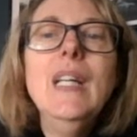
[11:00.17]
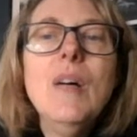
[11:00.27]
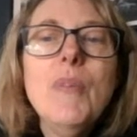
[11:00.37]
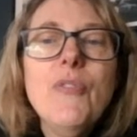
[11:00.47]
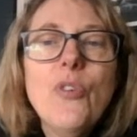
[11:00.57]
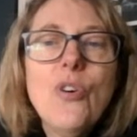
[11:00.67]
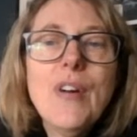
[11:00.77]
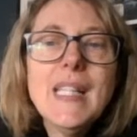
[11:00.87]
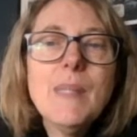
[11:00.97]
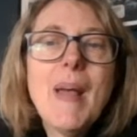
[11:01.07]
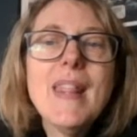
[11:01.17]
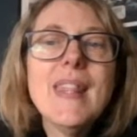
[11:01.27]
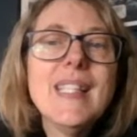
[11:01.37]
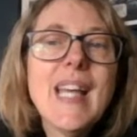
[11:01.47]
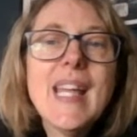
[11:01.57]
Before I spent
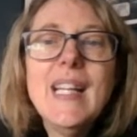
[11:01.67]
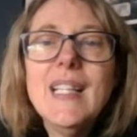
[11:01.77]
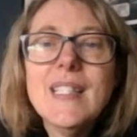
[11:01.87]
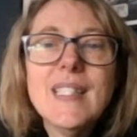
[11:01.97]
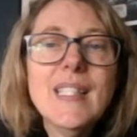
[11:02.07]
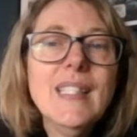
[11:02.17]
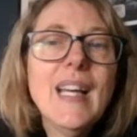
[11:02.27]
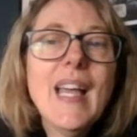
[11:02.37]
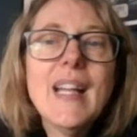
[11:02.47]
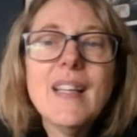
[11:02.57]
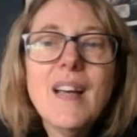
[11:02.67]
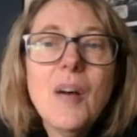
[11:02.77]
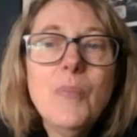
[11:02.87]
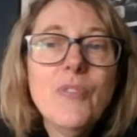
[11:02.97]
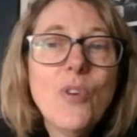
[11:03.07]
the day in London, I had a cup of